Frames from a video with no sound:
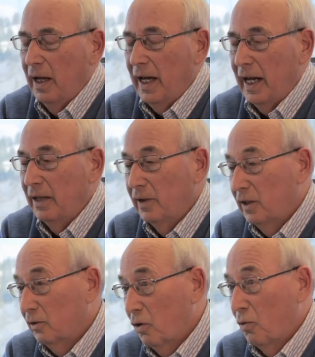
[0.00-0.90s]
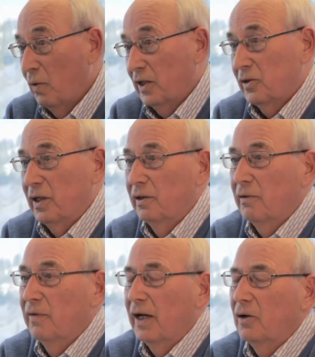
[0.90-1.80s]
and then go west
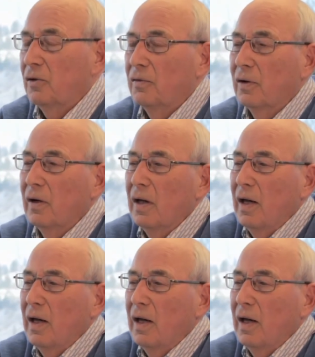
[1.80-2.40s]
into Vancouver.